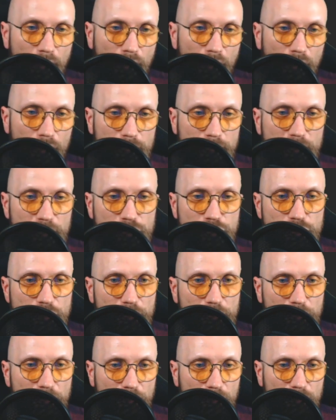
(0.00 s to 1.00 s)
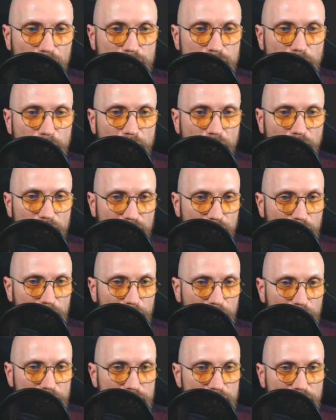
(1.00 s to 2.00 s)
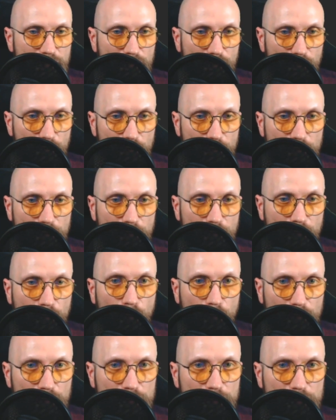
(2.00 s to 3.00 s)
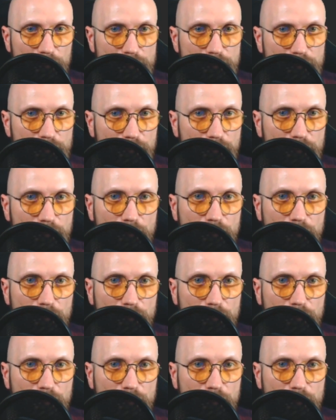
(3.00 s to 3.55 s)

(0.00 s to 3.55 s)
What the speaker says: On my chart, I also have a place for the Courtless,